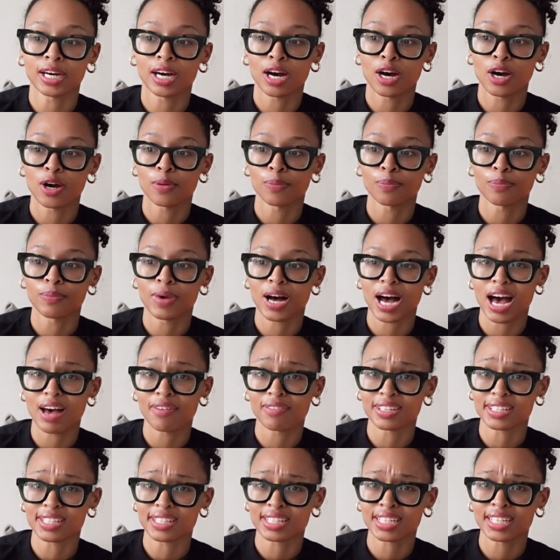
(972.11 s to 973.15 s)

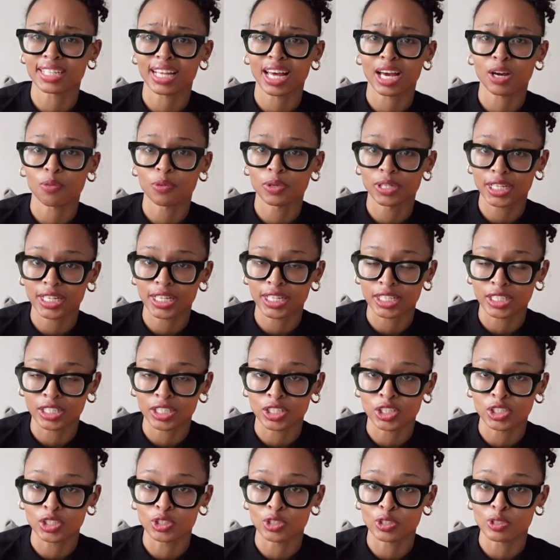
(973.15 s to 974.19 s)
Obviously, like we
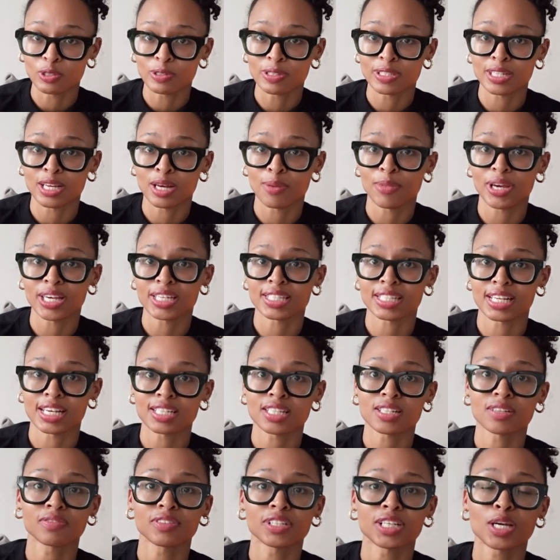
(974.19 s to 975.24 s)
didn't use them
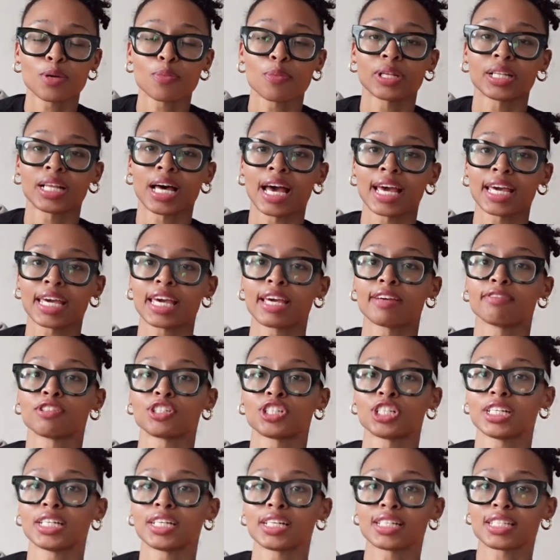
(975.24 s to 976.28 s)
excessively, but like if
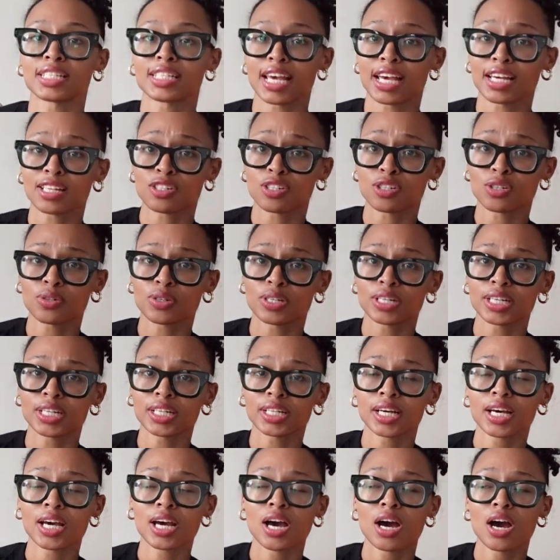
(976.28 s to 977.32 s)
she didn't take to
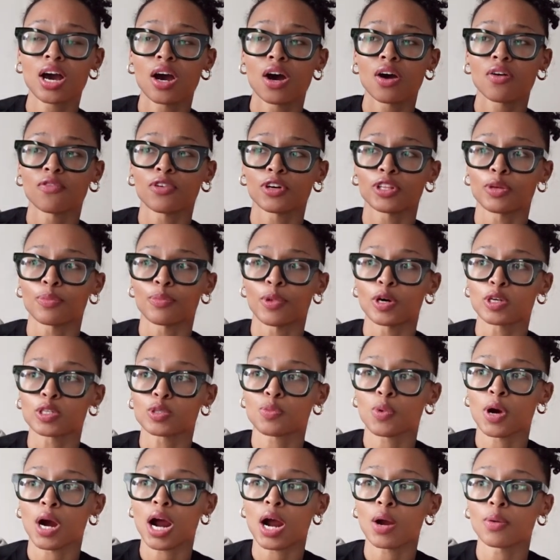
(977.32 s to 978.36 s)
it, for the most
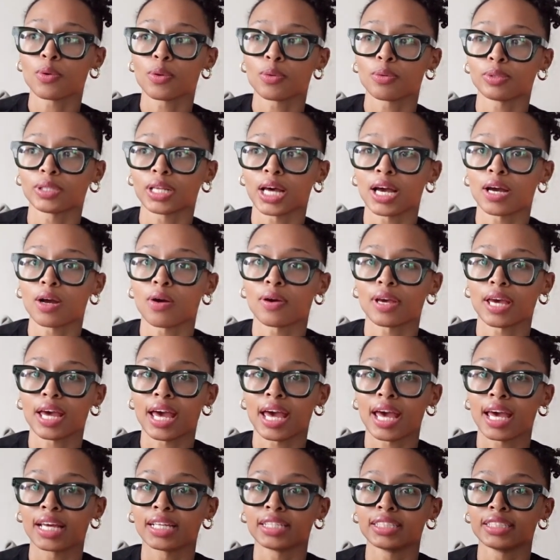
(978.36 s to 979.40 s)
part, we were like,
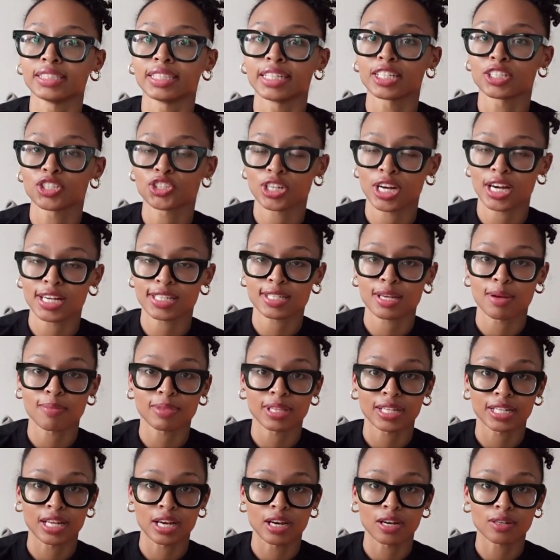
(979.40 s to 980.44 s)
okay, let's try
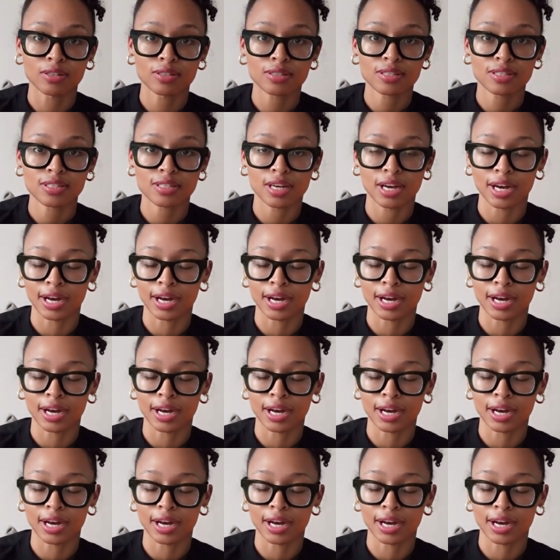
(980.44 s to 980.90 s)
something else.